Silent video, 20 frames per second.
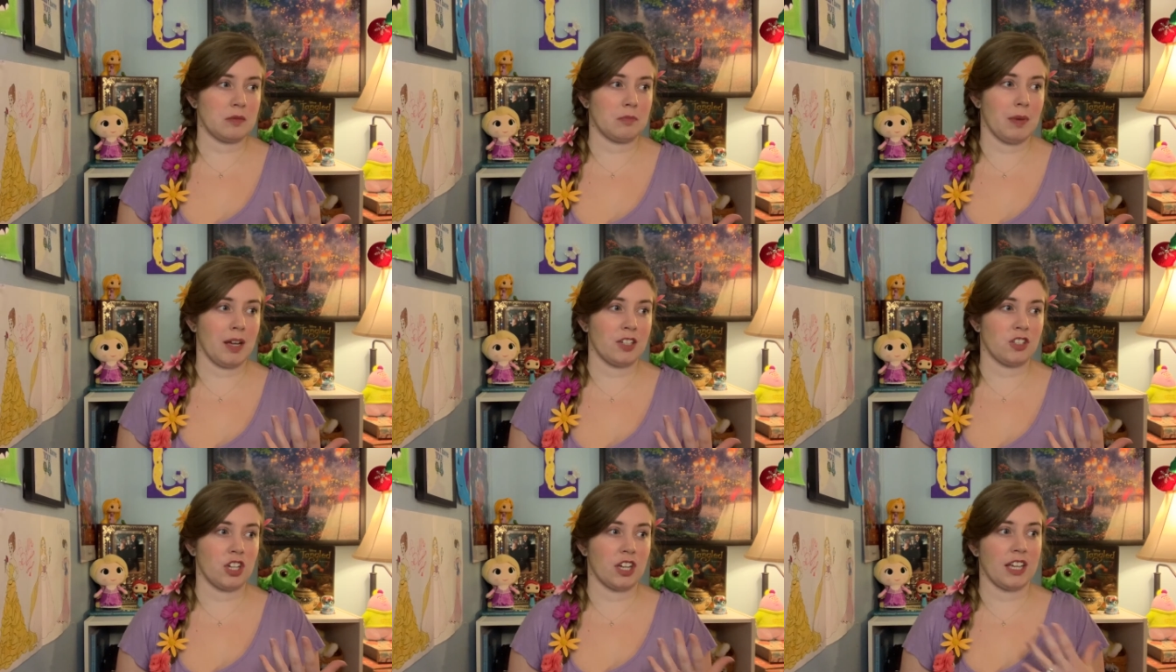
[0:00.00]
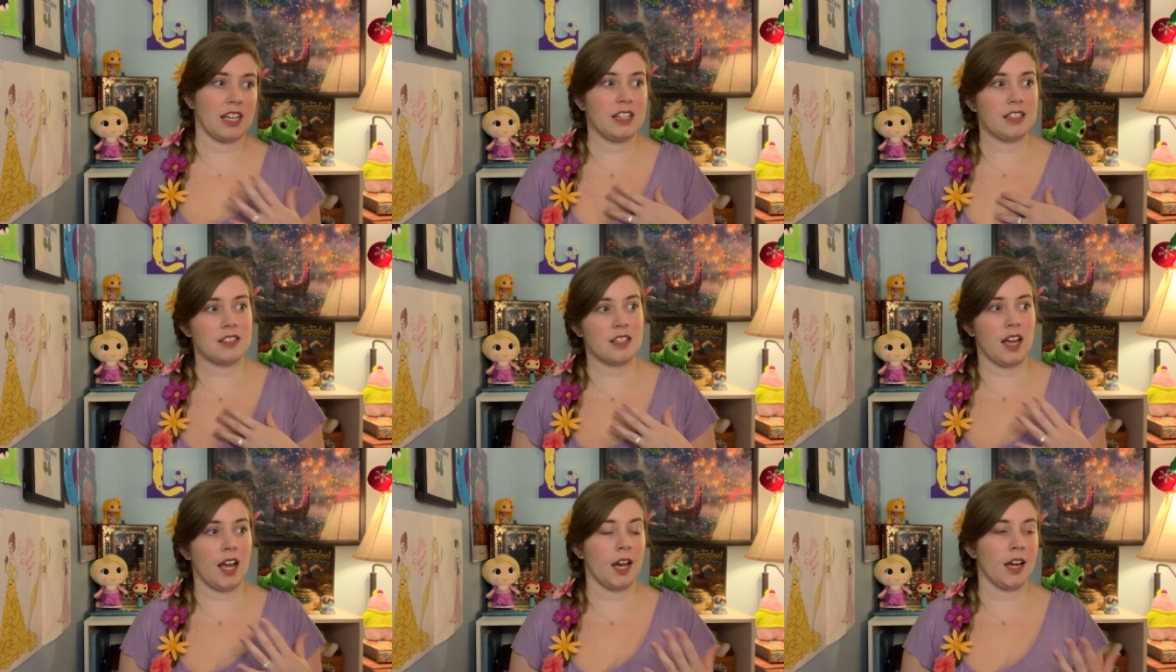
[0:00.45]
magic
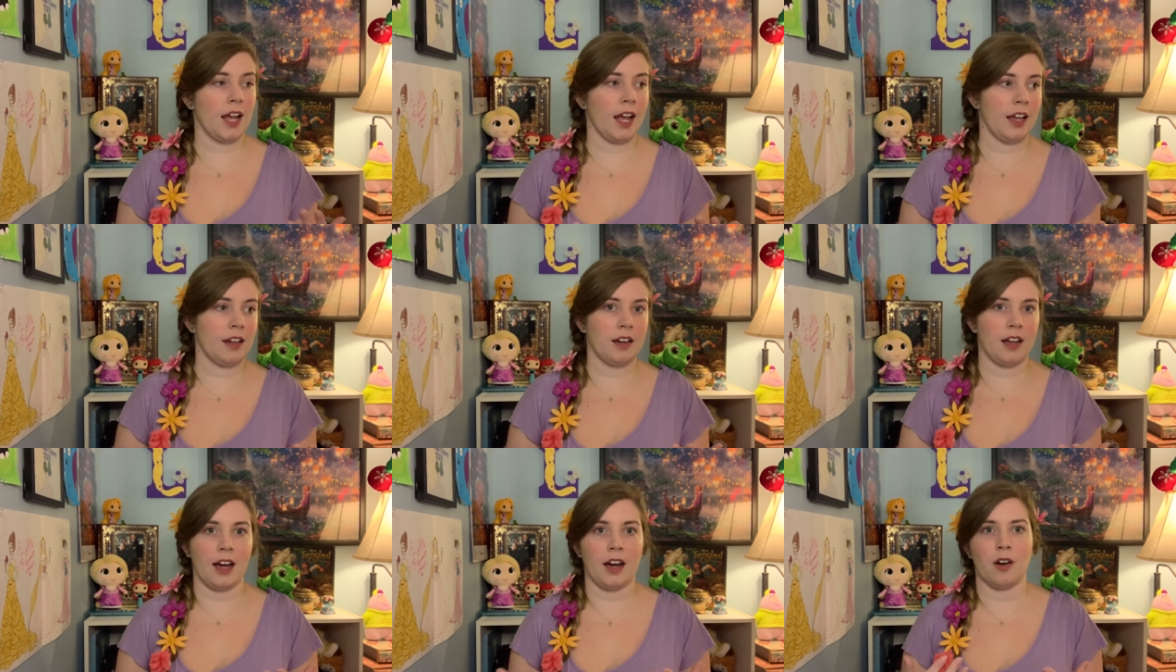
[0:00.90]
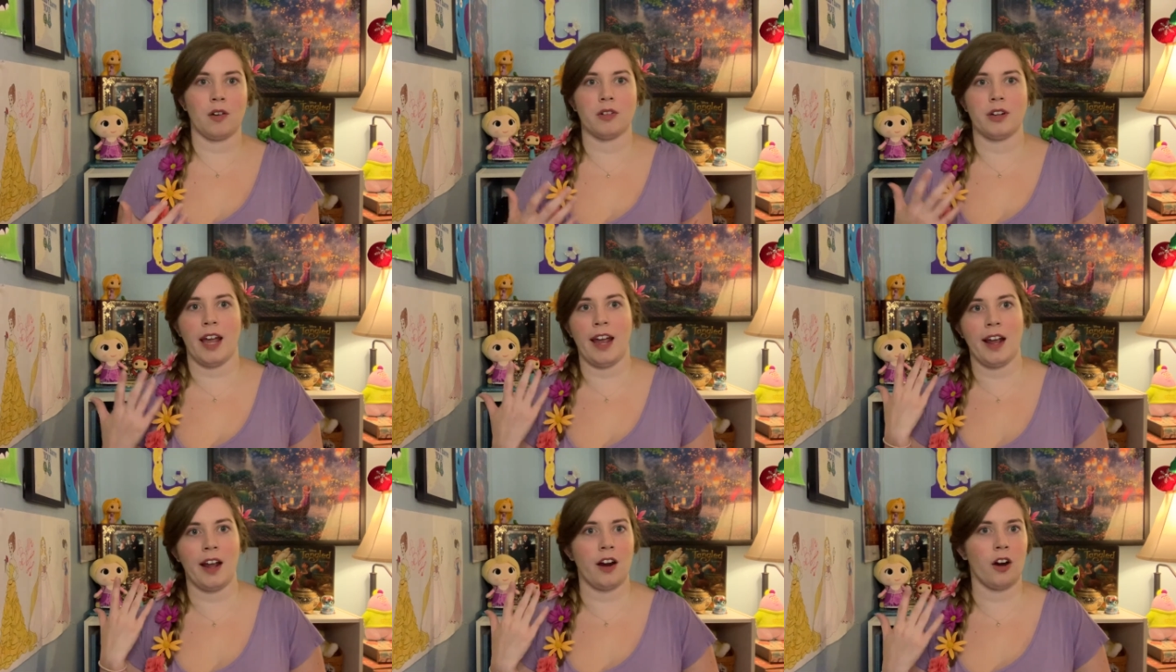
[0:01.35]
inside and out,
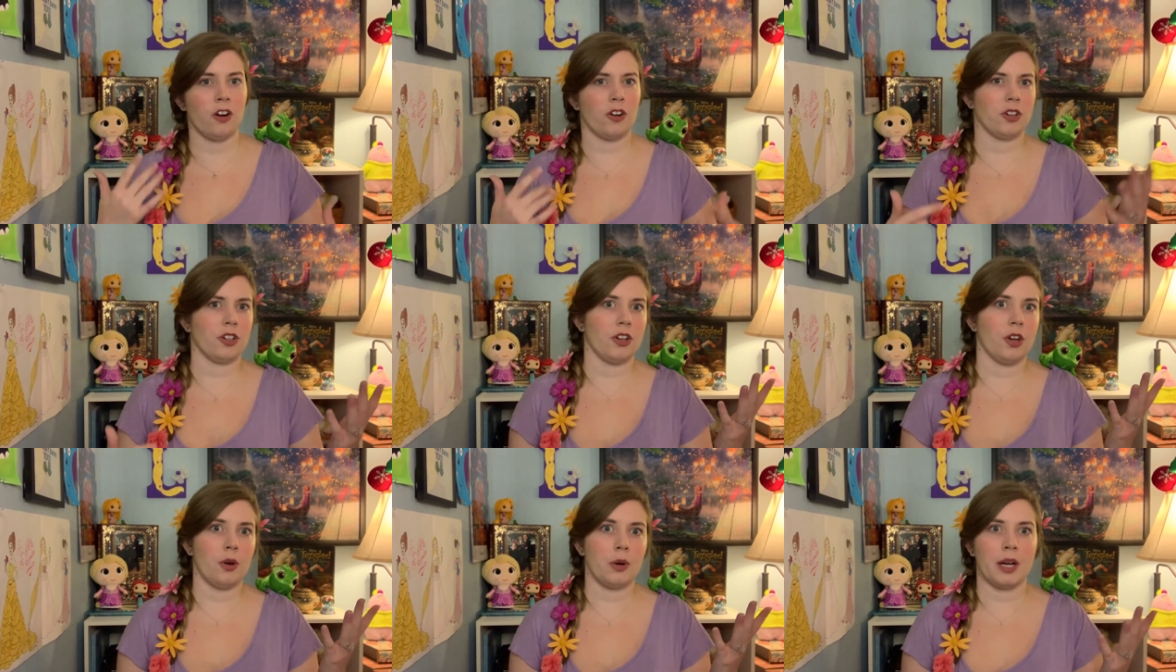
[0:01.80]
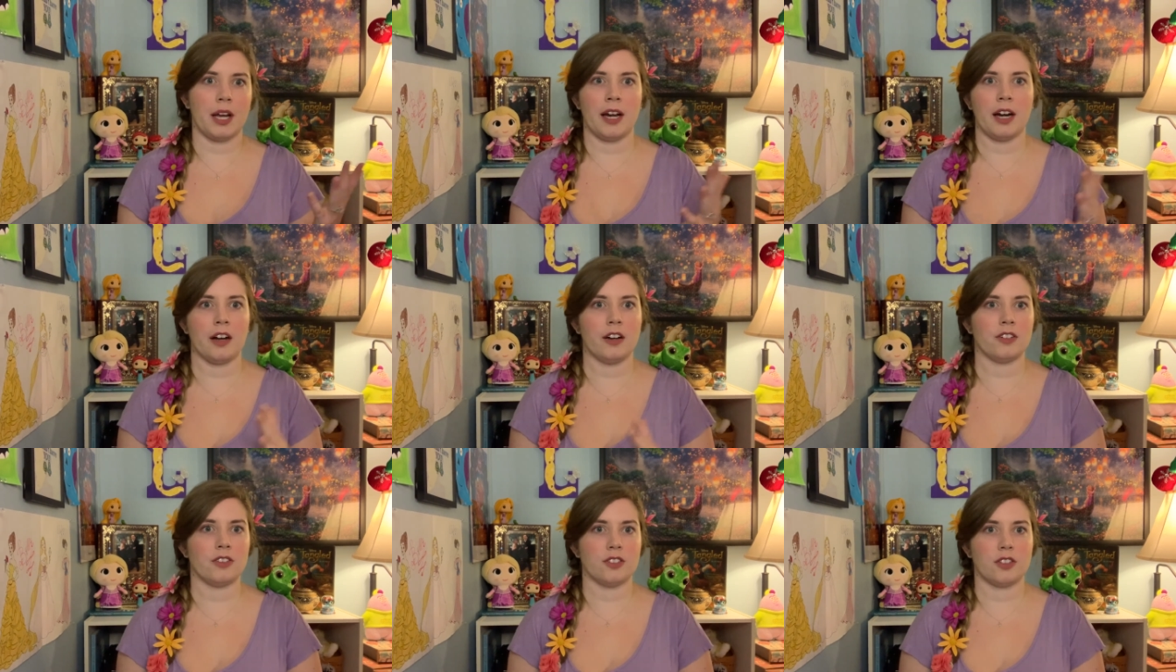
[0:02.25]
hair or no
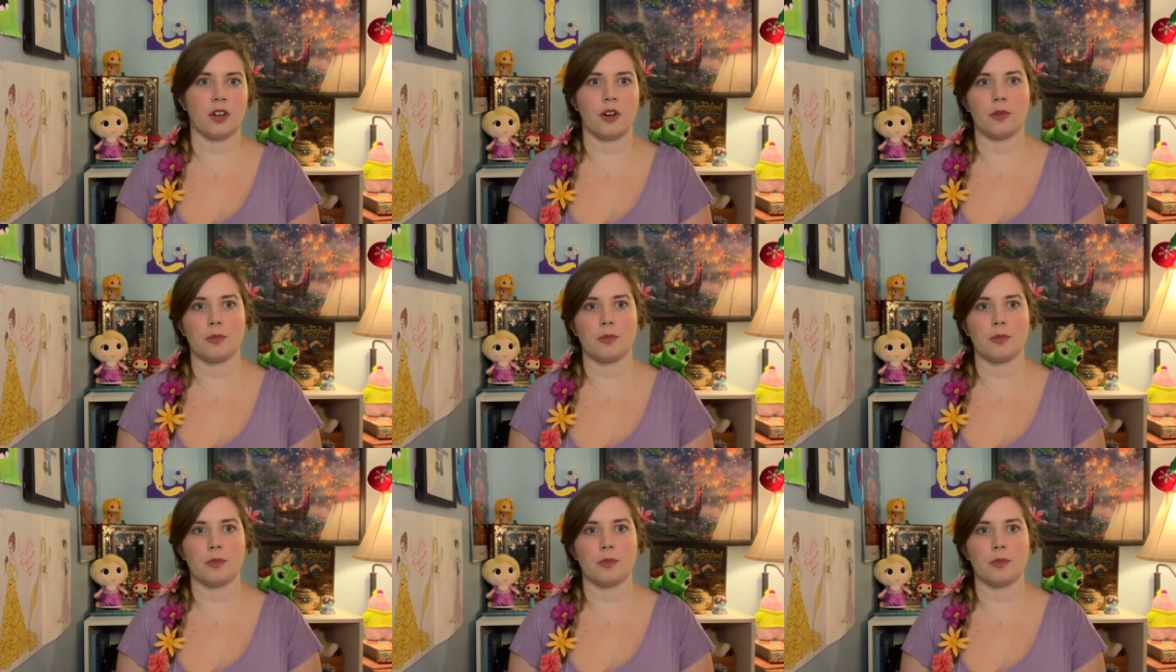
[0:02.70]
hair. So